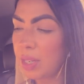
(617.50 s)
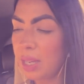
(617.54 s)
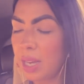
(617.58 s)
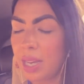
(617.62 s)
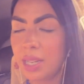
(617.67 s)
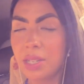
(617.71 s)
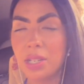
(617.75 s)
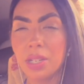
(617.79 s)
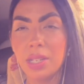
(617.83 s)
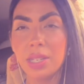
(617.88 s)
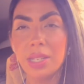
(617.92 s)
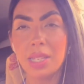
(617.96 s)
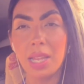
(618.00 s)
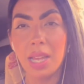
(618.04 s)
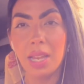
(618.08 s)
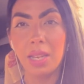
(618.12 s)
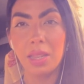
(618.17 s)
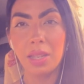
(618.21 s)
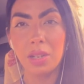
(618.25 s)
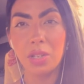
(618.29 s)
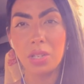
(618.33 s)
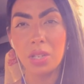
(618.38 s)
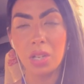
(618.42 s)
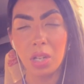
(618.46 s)
guide just said
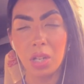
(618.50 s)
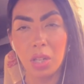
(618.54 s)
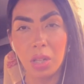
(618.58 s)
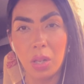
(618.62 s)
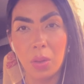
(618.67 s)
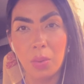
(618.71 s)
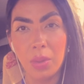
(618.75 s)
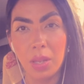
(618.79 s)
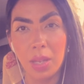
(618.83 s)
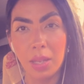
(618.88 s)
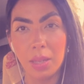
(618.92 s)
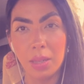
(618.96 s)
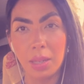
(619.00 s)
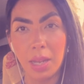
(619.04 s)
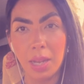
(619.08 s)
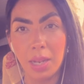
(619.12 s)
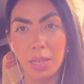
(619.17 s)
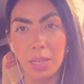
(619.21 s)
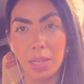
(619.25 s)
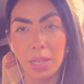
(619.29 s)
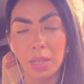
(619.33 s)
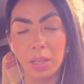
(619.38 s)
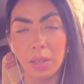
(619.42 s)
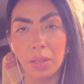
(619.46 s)
there's a clothing
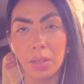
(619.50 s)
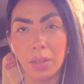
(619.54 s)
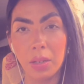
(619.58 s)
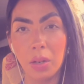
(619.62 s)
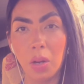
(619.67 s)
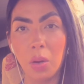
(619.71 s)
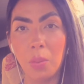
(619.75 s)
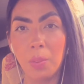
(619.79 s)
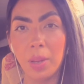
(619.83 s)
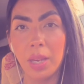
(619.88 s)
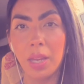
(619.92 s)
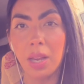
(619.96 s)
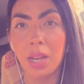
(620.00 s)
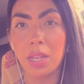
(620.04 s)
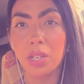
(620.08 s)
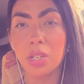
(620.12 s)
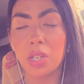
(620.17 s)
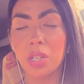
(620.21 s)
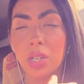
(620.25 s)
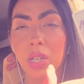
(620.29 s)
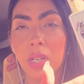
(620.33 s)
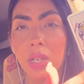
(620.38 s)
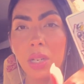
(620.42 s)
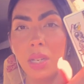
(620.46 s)
line here. Oh my
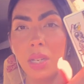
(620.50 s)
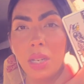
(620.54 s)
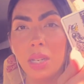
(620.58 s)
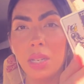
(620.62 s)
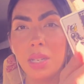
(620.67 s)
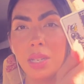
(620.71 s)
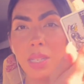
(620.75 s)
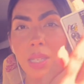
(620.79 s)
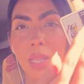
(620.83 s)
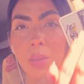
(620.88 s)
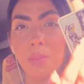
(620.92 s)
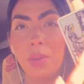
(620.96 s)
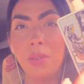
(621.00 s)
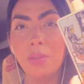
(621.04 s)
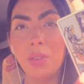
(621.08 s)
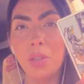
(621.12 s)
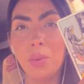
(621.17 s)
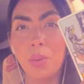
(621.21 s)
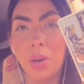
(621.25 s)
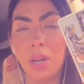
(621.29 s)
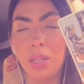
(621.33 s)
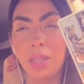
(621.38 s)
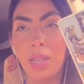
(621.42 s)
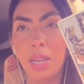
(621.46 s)
gosh. Some of
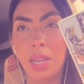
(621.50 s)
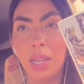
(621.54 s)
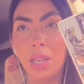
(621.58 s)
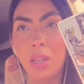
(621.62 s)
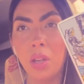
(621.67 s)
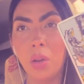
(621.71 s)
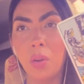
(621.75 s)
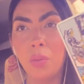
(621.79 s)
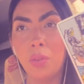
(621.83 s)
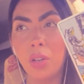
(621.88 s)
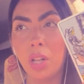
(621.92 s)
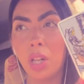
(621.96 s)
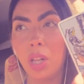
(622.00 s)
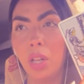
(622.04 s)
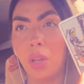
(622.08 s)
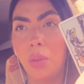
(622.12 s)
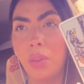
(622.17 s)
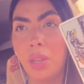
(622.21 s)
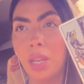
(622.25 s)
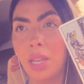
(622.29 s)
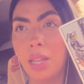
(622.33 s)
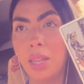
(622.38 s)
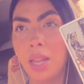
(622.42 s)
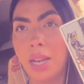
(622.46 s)
you are letting go of a
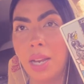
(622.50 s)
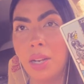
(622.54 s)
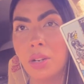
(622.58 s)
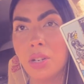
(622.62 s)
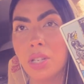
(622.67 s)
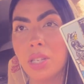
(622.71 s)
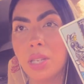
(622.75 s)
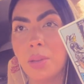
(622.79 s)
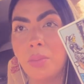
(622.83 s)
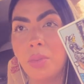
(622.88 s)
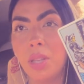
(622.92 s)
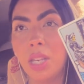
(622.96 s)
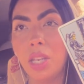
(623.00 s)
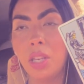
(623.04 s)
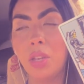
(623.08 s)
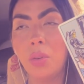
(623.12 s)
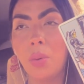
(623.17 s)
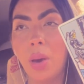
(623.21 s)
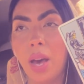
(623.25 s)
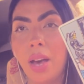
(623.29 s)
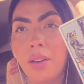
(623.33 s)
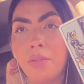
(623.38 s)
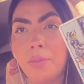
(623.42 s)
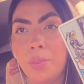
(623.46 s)
clothing line or something you
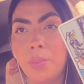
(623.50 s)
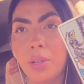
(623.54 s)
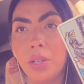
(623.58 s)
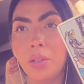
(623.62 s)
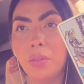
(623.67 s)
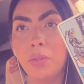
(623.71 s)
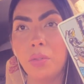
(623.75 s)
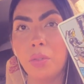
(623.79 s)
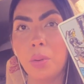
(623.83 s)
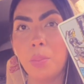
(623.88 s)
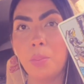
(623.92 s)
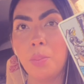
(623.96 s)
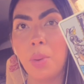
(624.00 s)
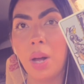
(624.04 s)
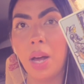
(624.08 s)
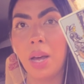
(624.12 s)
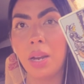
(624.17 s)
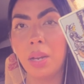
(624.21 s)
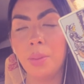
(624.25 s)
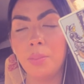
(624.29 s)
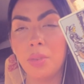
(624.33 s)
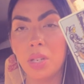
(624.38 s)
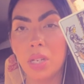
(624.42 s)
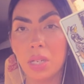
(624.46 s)
have built from
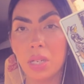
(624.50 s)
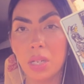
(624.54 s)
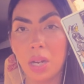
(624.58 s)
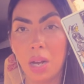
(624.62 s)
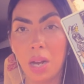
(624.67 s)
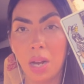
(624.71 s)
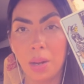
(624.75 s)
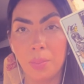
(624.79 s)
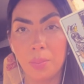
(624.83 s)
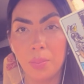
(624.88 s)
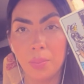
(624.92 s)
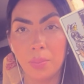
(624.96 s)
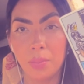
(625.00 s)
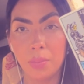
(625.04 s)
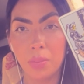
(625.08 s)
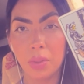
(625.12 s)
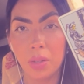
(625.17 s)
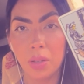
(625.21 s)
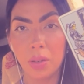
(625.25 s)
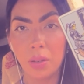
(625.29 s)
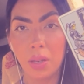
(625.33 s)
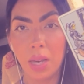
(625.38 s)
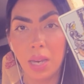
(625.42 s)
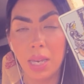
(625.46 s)
bottom to top.
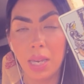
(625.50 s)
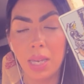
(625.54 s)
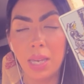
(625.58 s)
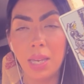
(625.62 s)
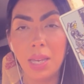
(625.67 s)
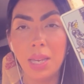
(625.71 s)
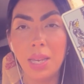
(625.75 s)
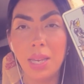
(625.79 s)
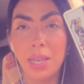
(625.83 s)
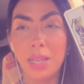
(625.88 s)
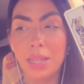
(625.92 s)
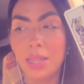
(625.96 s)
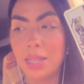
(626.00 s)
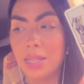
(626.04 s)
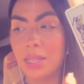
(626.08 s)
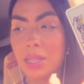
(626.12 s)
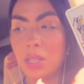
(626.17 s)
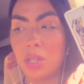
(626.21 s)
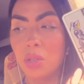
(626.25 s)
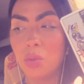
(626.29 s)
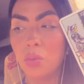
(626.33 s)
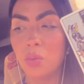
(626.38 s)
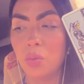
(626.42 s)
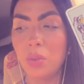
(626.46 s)
Okay? This
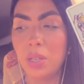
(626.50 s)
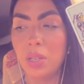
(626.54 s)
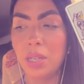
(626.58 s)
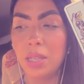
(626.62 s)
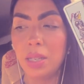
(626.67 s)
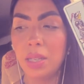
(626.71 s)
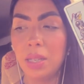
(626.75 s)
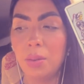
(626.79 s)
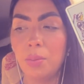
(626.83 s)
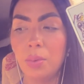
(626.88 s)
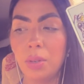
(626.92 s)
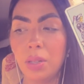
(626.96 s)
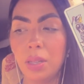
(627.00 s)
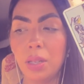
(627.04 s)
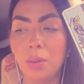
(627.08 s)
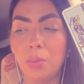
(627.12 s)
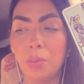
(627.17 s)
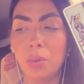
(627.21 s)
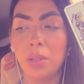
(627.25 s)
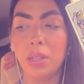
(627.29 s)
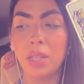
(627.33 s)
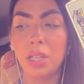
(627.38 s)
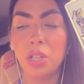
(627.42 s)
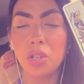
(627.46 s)
is really, really,
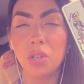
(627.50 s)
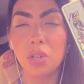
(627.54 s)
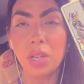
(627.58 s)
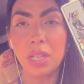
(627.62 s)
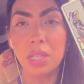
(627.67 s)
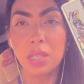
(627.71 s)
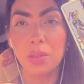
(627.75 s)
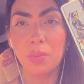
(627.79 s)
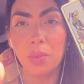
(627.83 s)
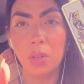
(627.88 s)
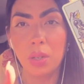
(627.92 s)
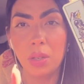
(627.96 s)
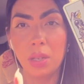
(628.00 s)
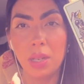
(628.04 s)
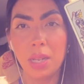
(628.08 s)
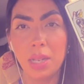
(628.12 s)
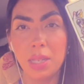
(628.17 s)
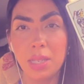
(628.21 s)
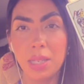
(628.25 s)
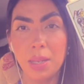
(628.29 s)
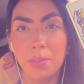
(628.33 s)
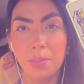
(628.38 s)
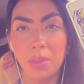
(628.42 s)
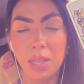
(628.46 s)
really stressful.
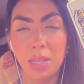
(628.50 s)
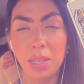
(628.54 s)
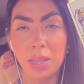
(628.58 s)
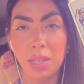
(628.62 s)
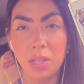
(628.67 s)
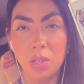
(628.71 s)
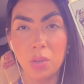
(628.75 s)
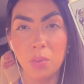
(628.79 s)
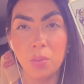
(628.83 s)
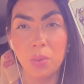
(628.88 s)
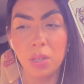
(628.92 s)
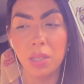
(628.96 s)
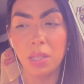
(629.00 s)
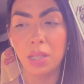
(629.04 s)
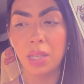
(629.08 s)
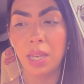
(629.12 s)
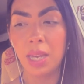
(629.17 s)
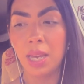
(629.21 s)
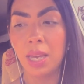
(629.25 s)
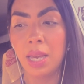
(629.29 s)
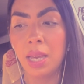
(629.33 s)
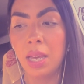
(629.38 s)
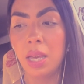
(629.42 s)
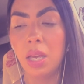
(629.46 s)
It's something that's
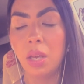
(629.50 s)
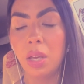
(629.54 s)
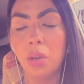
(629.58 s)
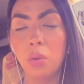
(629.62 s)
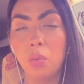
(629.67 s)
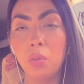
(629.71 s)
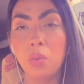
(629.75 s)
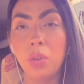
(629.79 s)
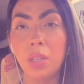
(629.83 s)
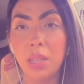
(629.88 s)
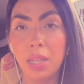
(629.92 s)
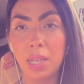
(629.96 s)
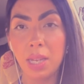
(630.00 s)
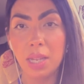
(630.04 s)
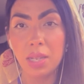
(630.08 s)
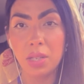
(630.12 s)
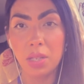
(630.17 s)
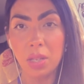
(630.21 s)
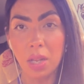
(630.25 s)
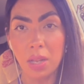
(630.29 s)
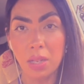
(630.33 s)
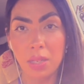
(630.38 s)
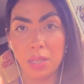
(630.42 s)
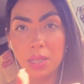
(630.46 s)
really, really
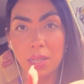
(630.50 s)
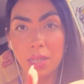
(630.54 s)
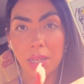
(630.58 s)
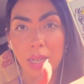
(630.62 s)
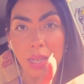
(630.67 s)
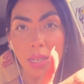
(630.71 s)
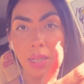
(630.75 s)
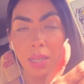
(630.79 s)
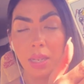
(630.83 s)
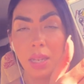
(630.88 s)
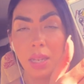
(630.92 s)
exhausting